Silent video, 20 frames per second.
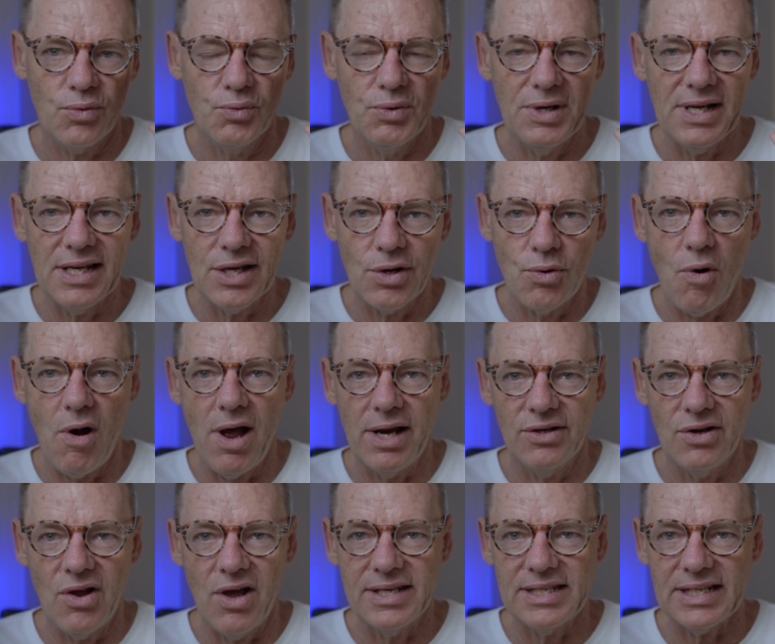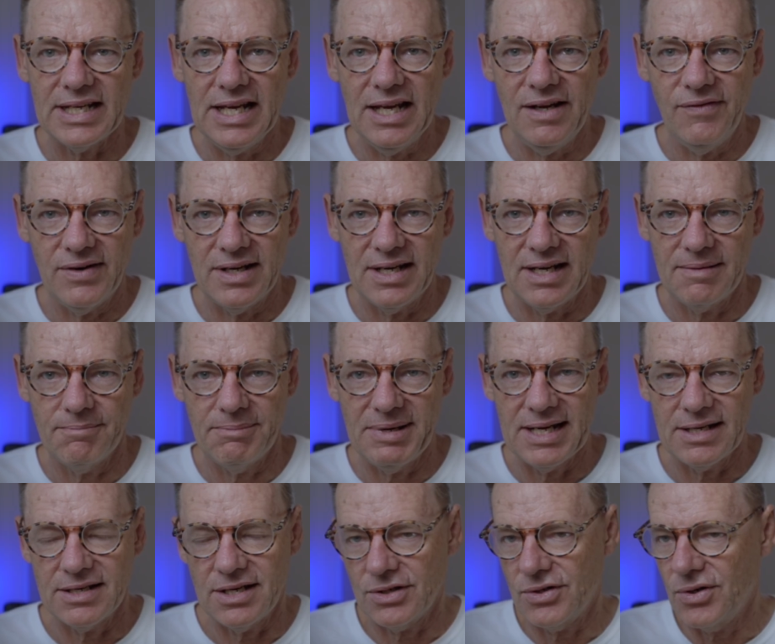really quite nice, even
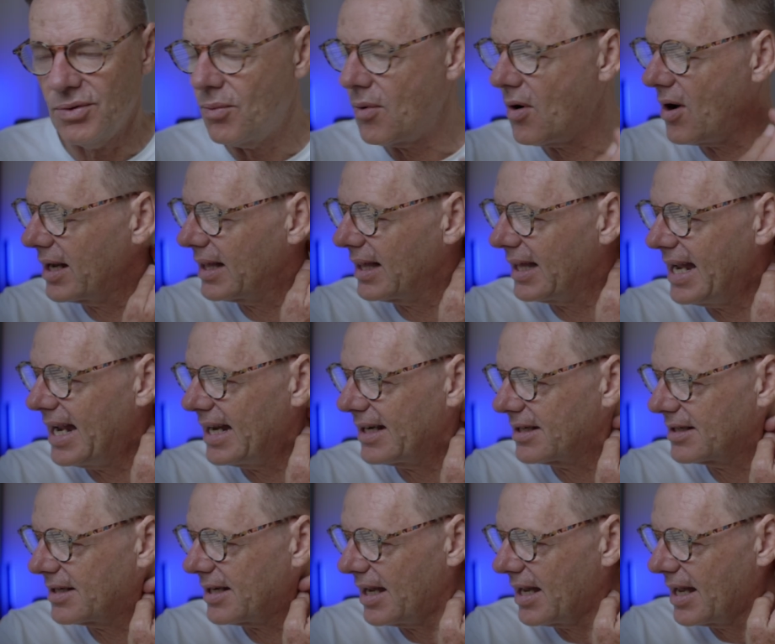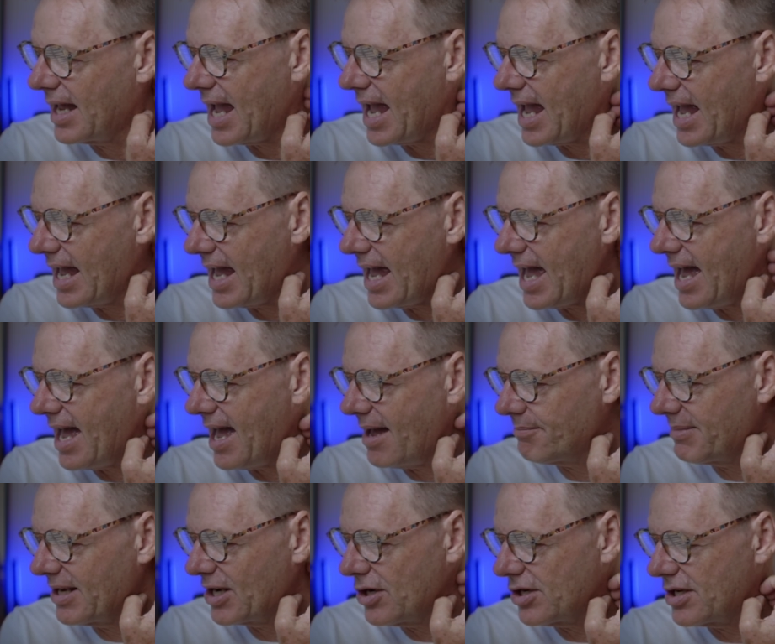being such a wide lens.
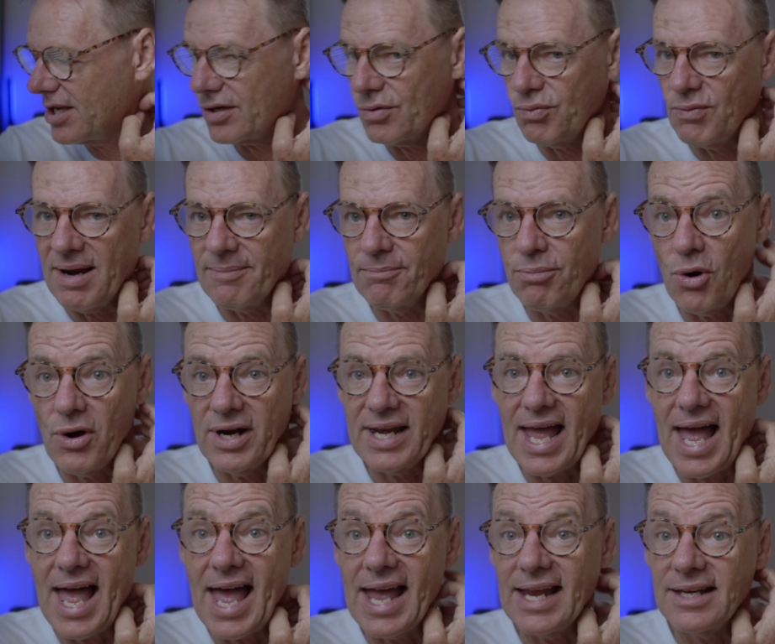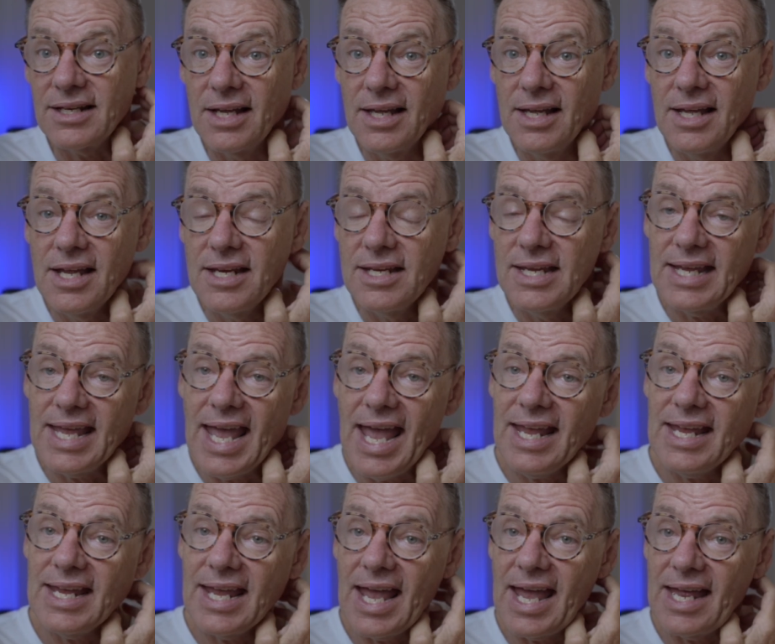Because it's 1.8, you
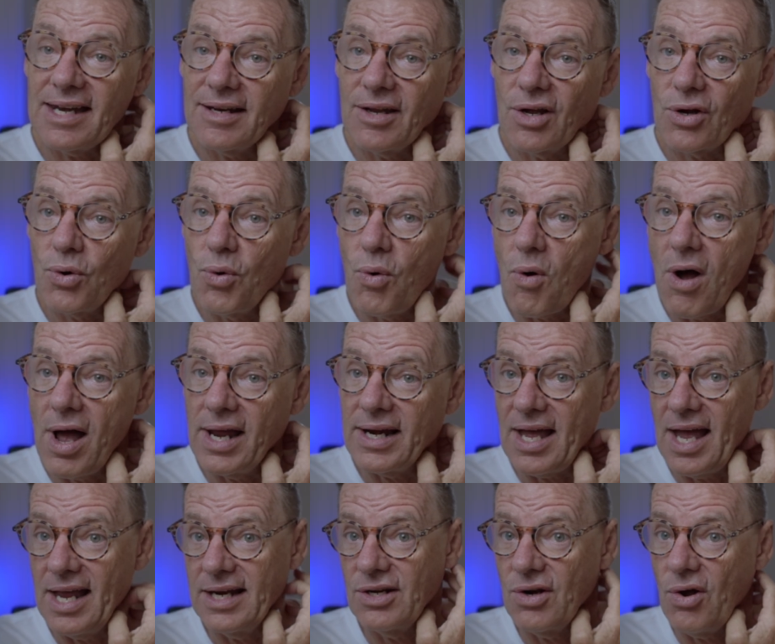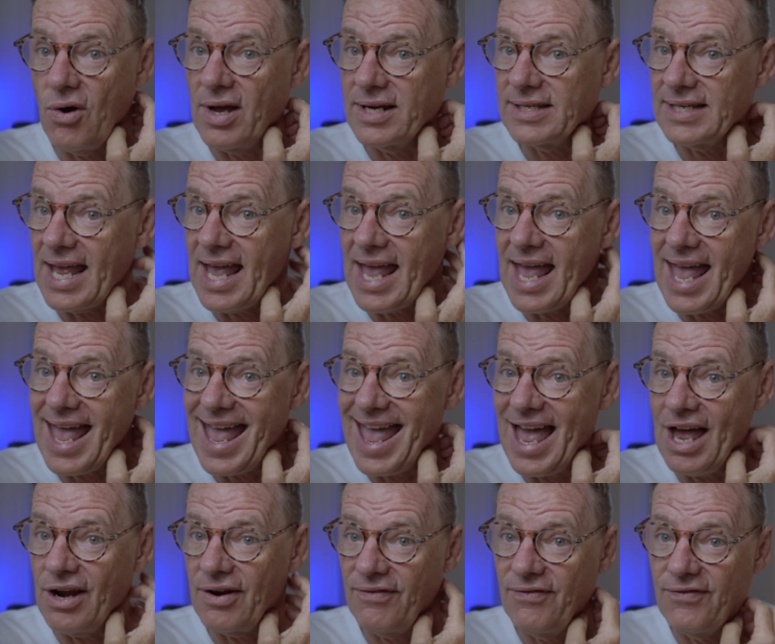can get quite a nice
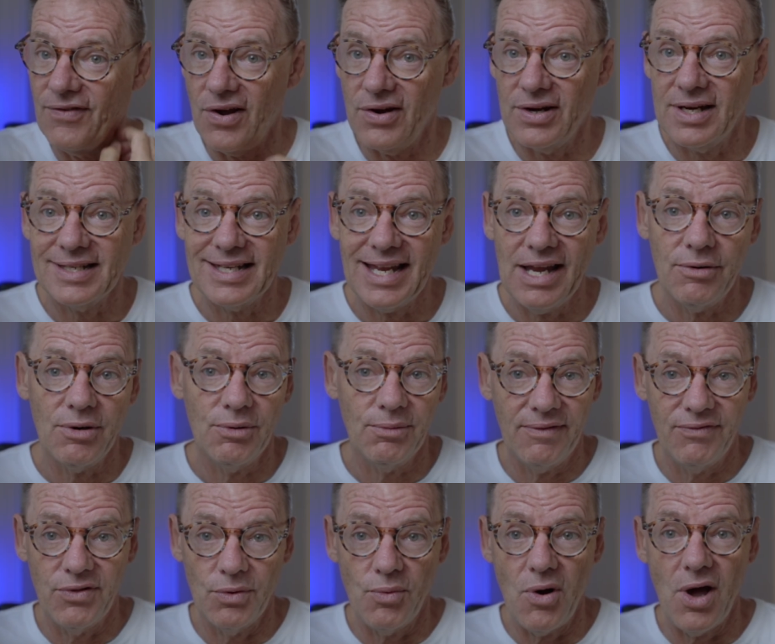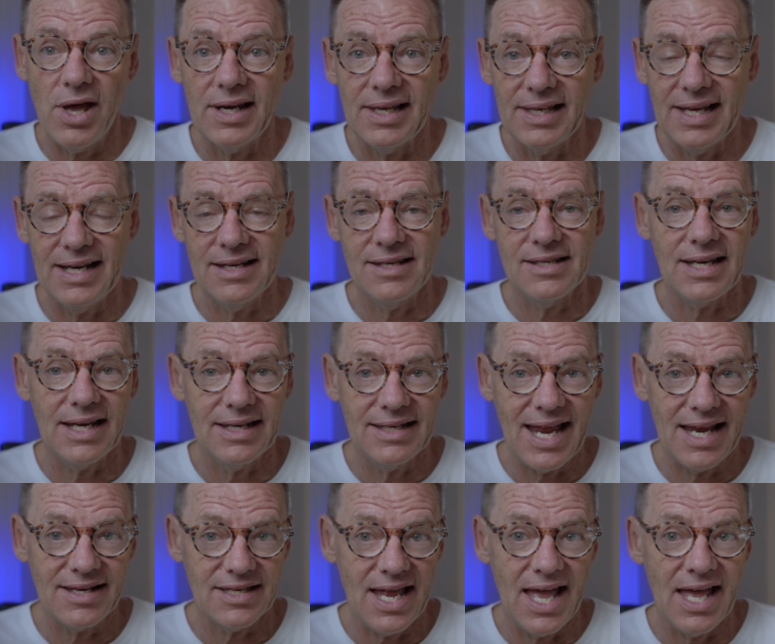out of focus area. With the wider lens,
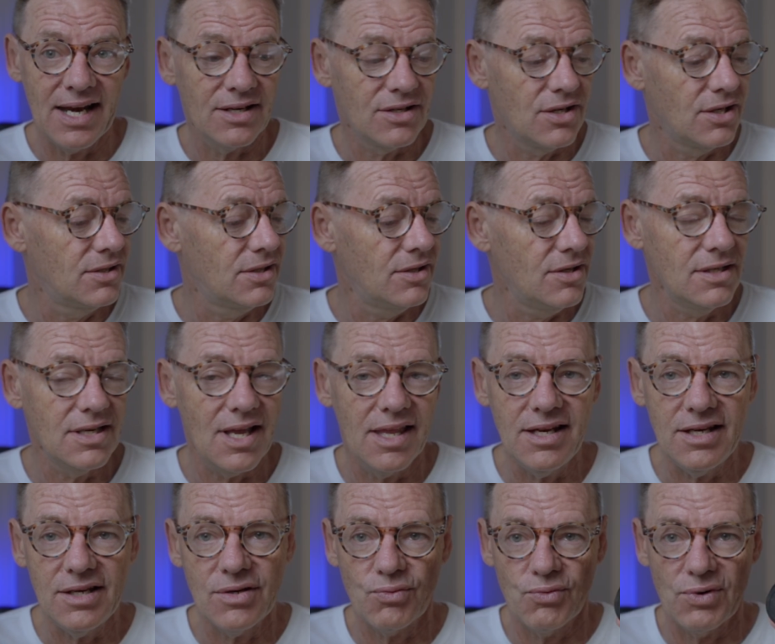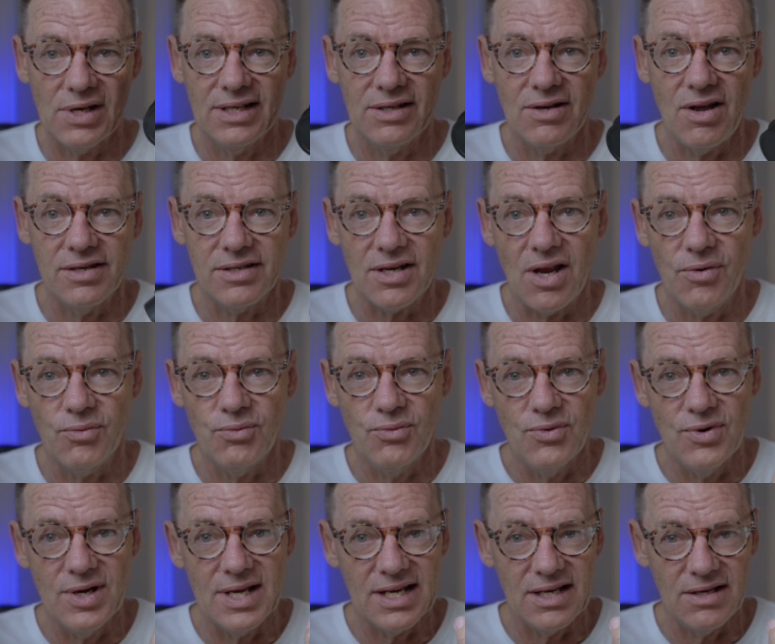that's harder to do, so that's really nice. I
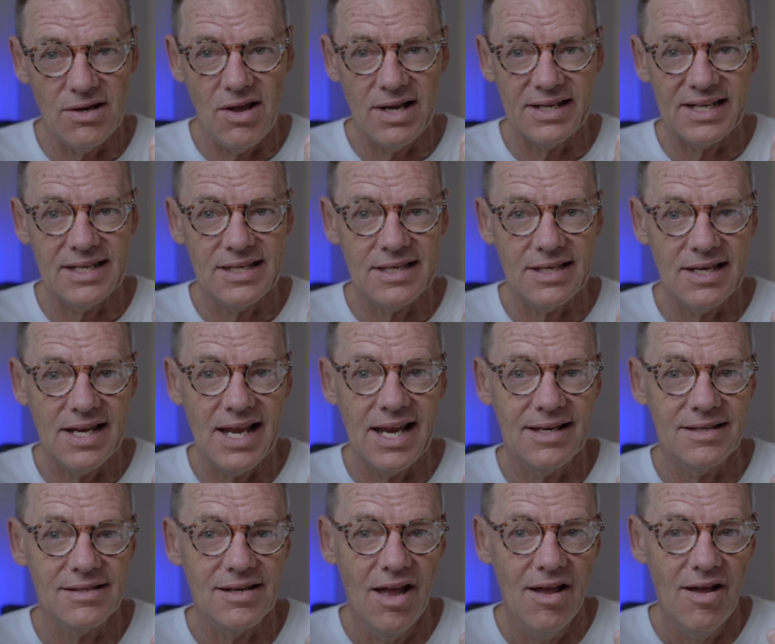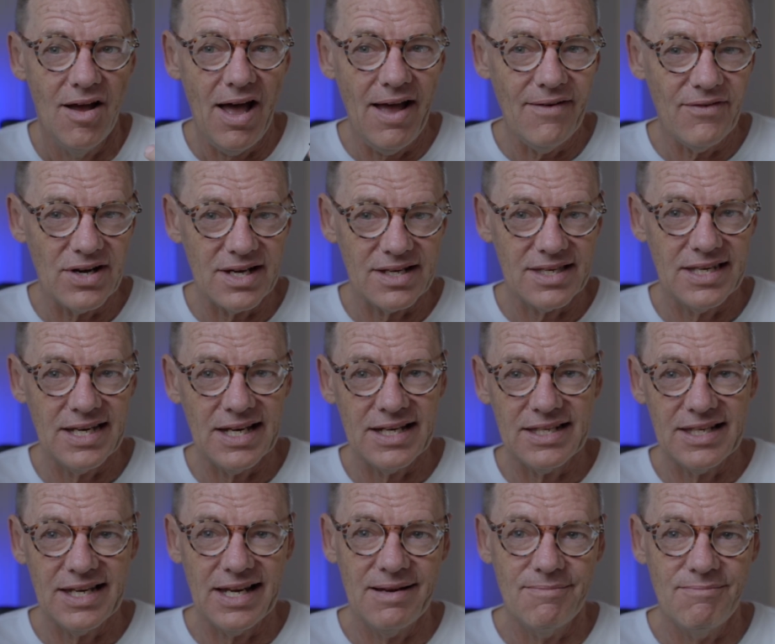really like this lens. I've got a
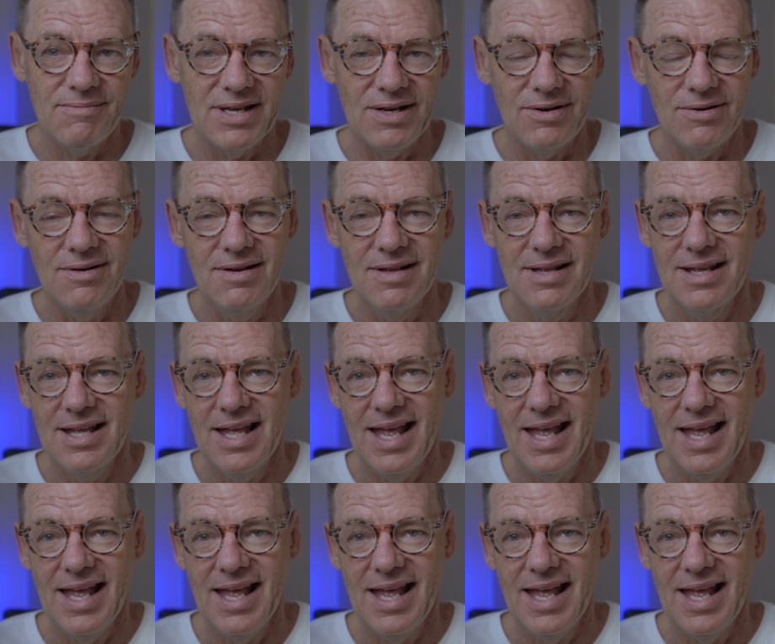16mm,